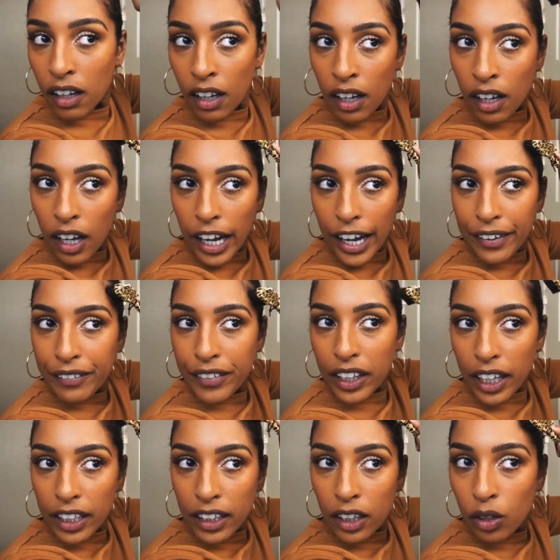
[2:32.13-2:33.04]
I feel
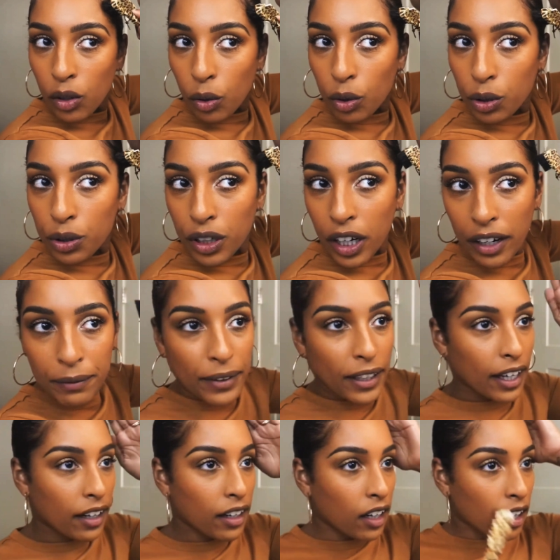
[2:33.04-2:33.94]
like the older I'm
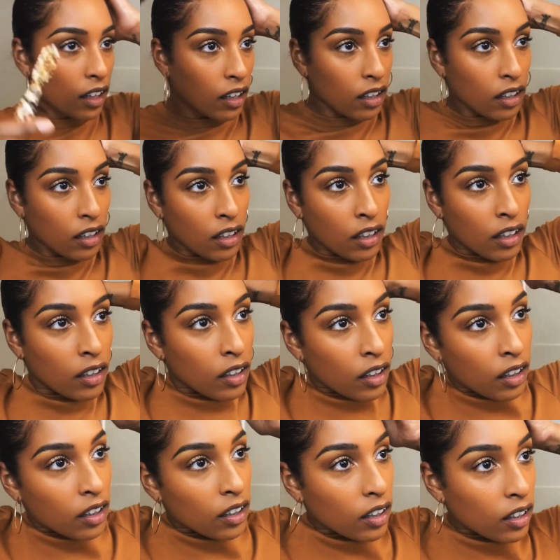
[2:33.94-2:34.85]
getting,
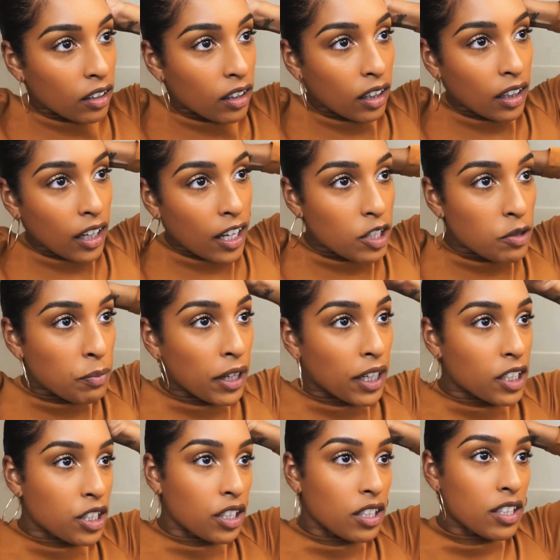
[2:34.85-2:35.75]
the less
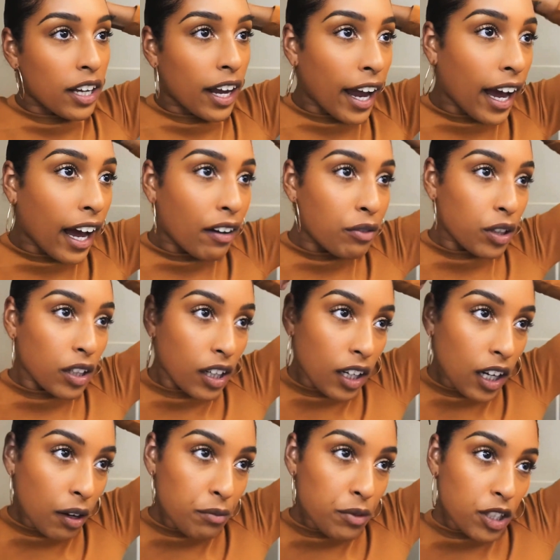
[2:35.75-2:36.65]
patience I have when it
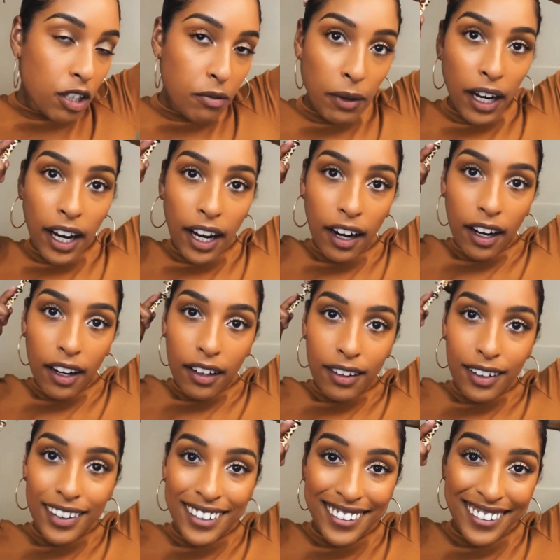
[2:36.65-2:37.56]
comes to my hair.
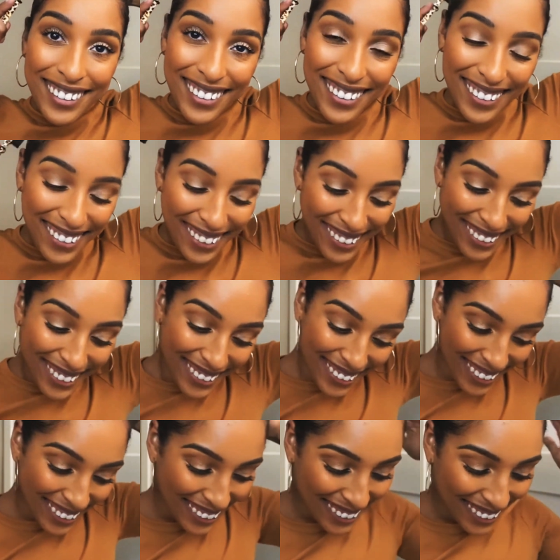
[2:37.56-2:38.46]

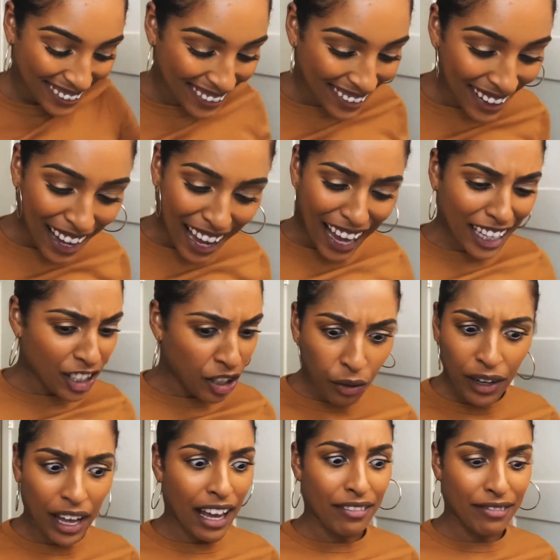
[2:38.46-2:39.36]
I don't
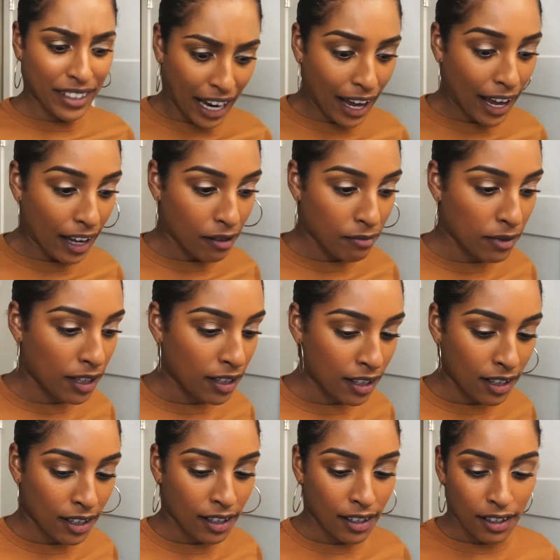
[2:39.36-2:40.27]
have time.
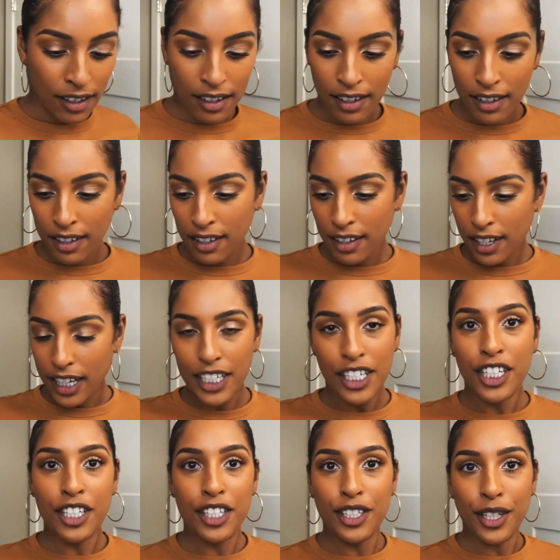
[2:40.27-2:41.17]
I
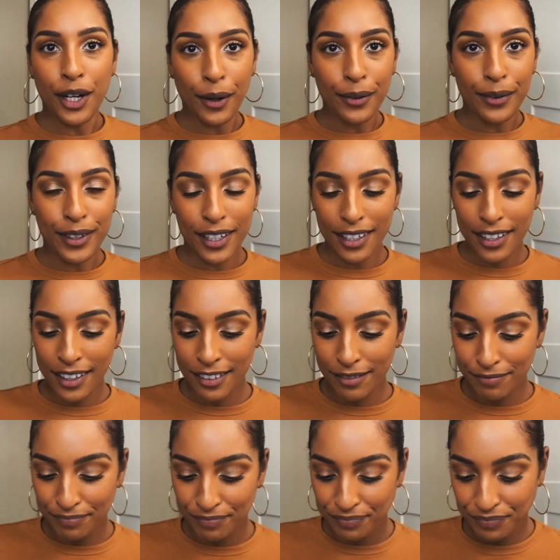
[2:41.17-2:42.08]
just don't.
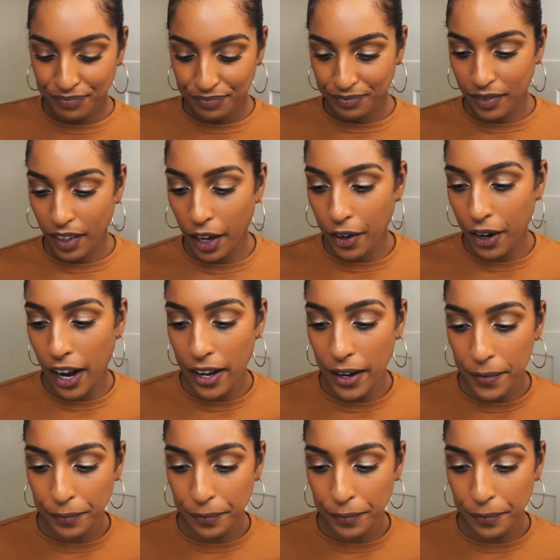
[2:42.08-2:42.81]
Alrighty.